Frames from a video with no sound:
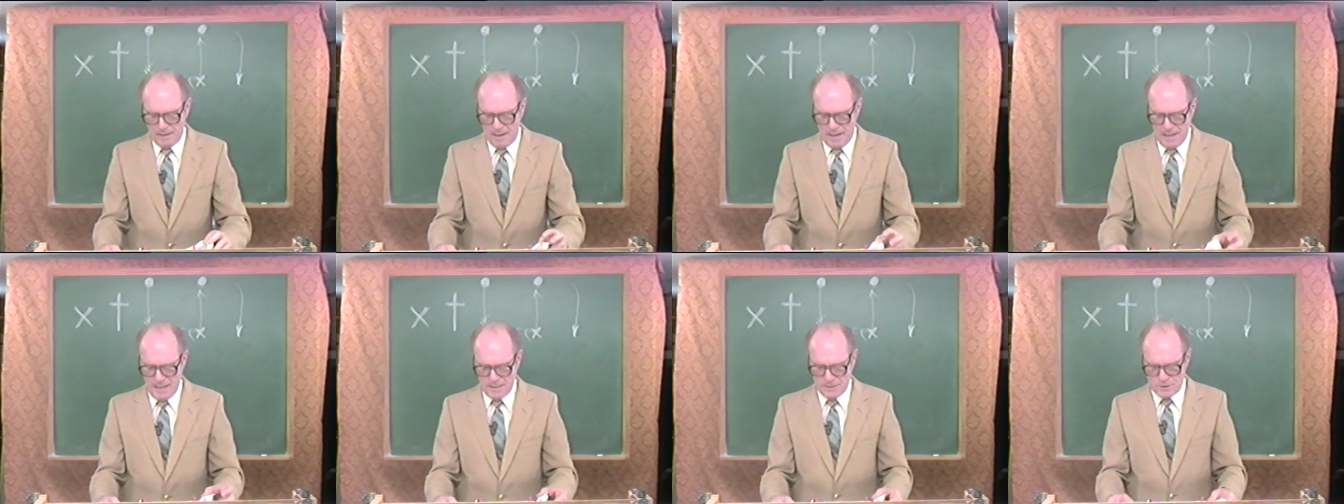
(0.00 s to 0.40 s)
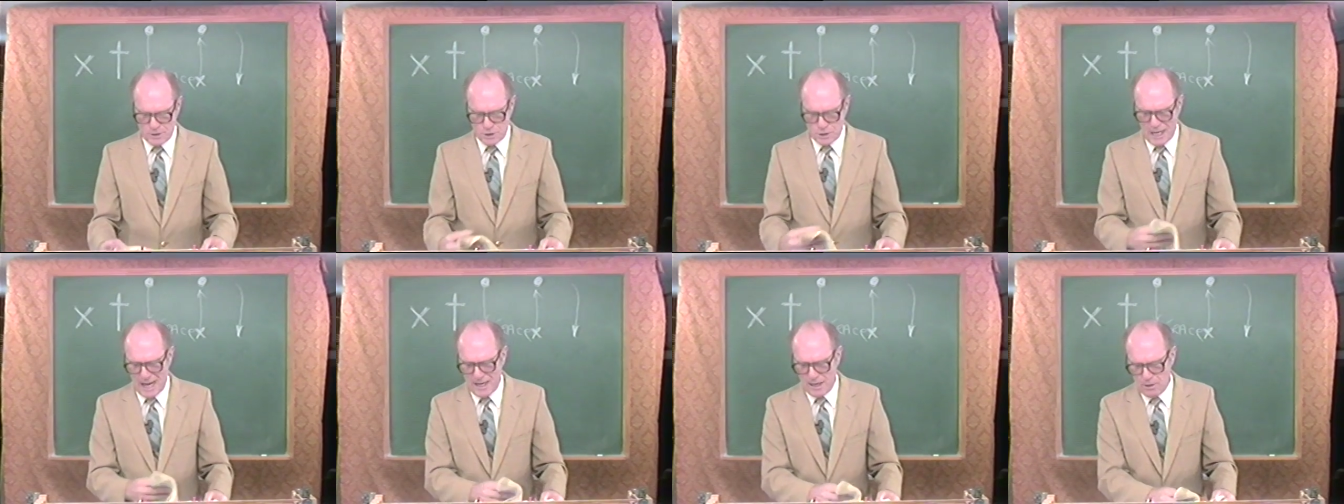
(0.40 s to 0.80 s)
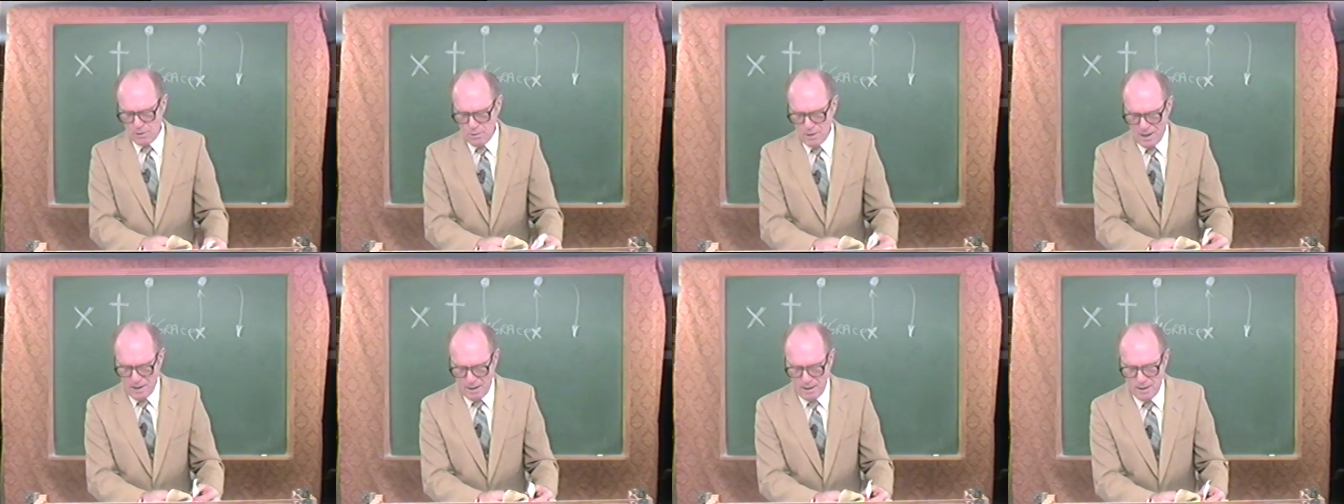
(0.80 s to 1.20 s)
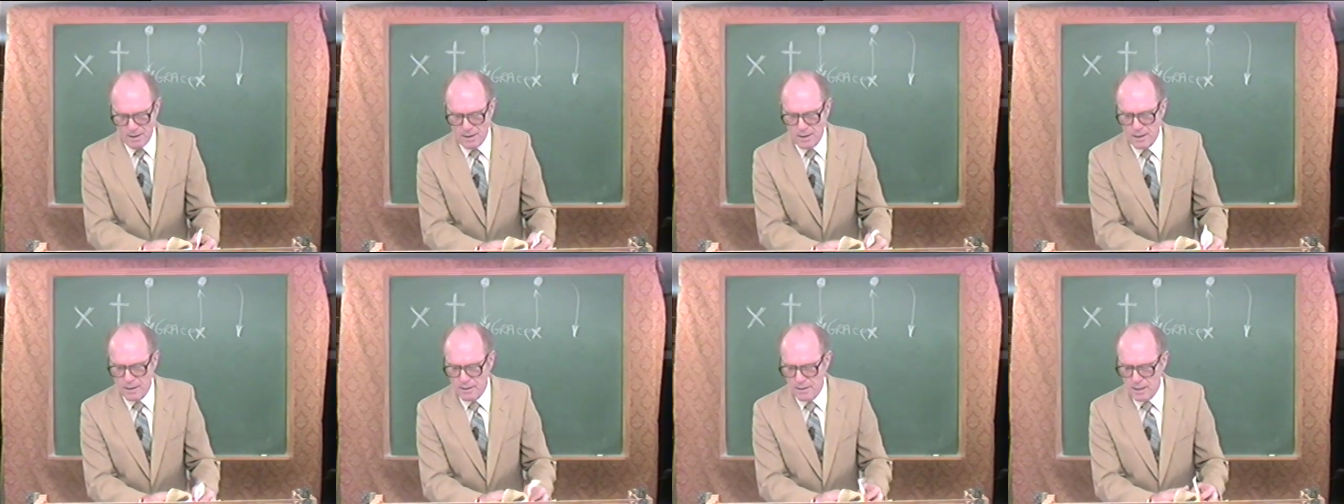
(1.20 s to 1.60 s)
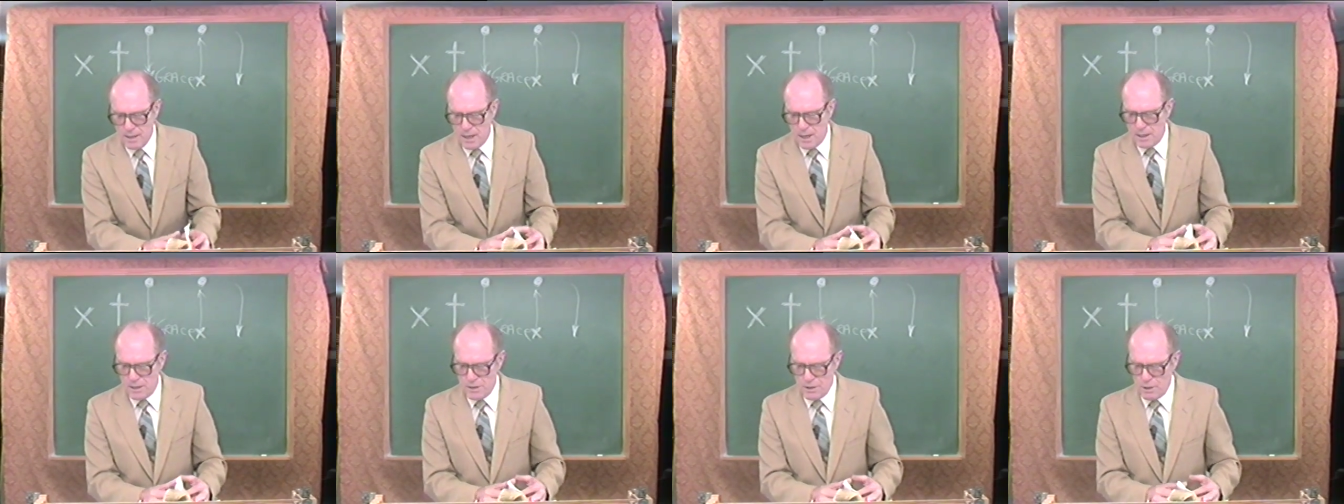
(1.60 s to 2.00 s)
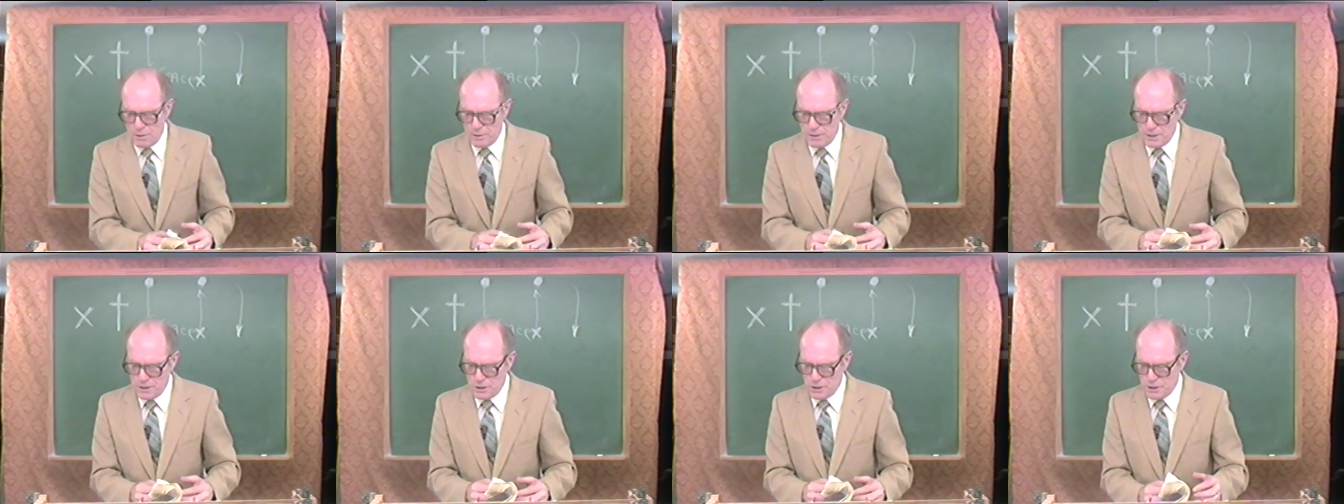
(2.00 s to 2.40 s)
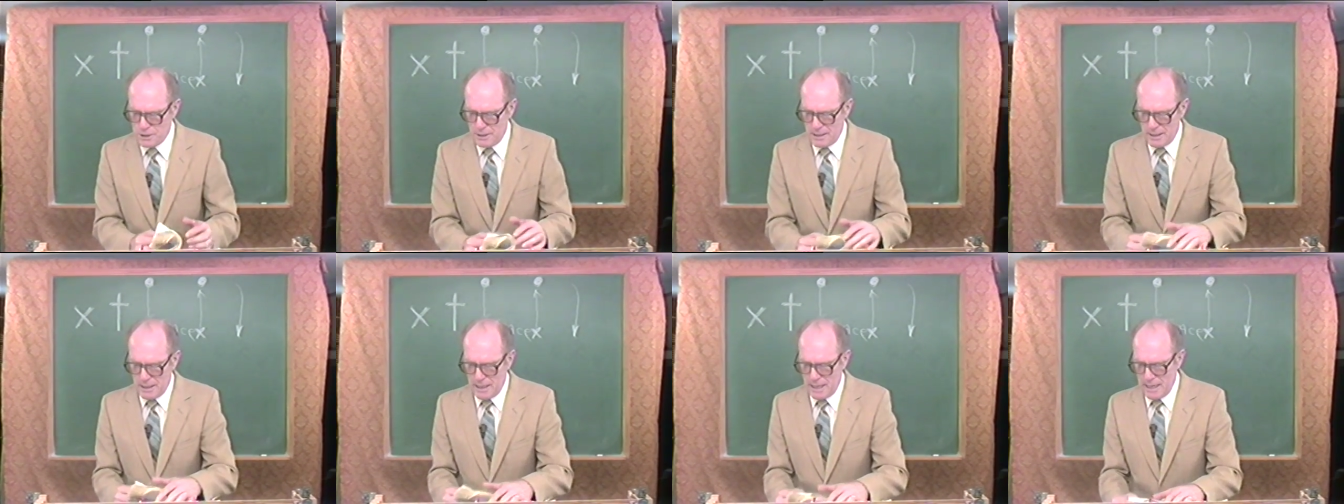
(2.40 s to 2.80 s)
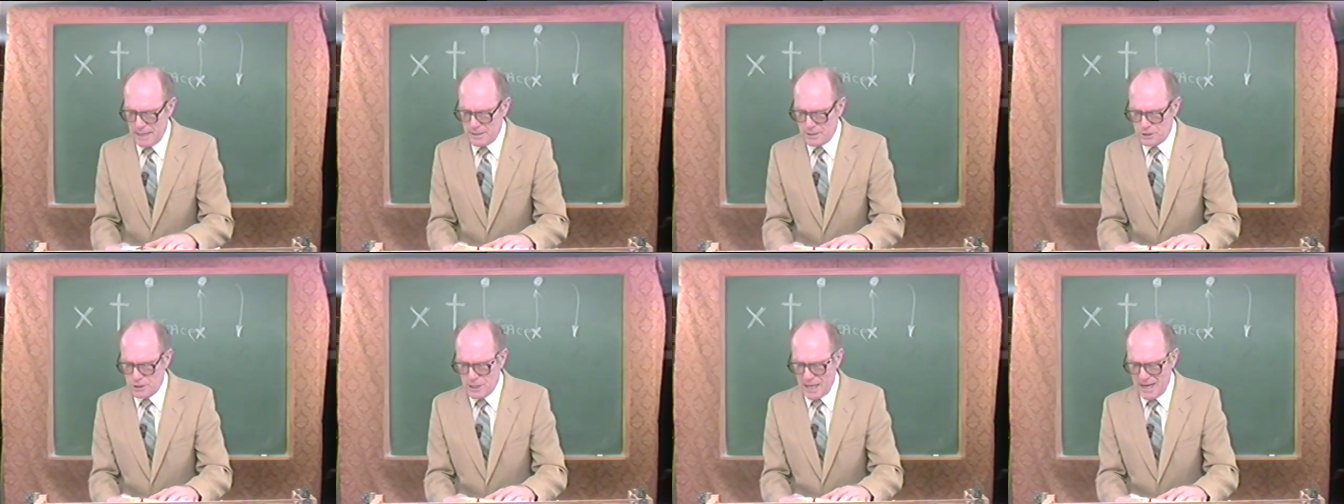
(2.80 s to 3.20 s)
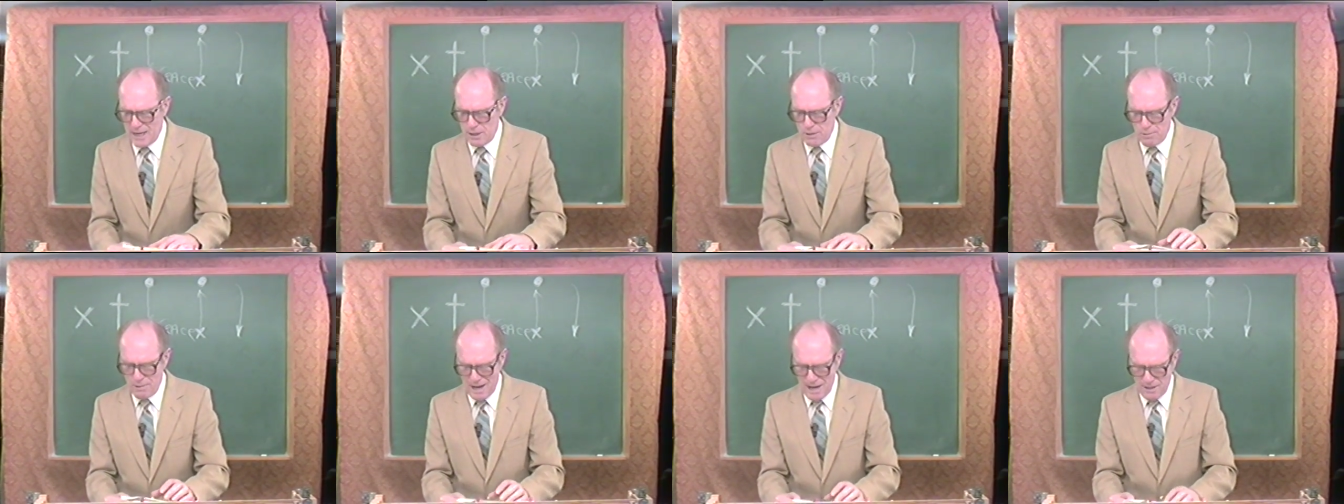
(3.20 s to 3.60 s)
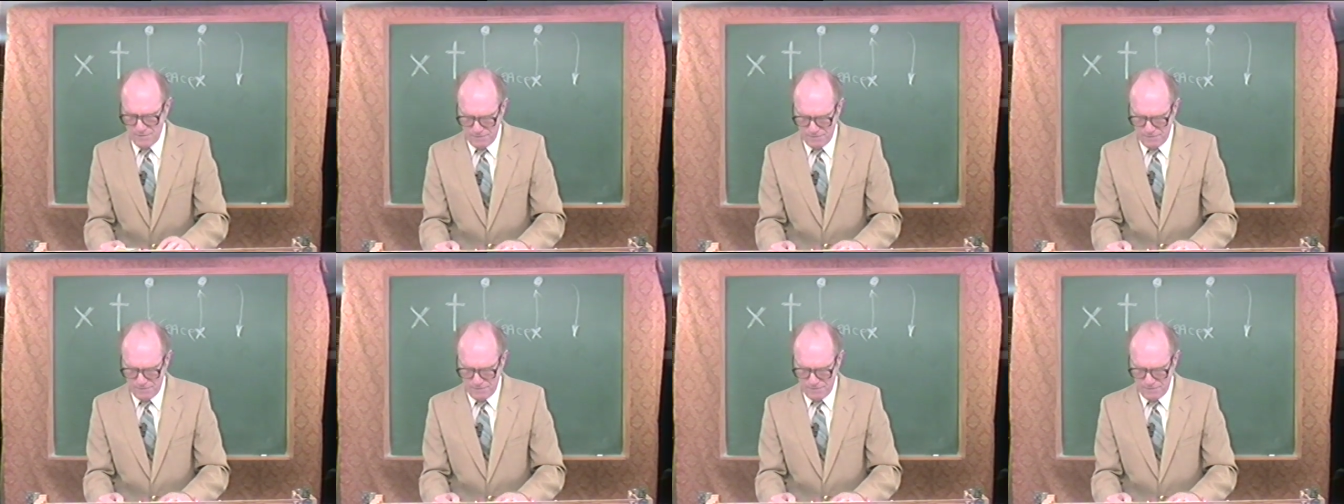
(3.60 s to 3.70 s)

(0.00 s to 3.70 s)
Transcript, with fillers: In Zechariah, notice in Zechariah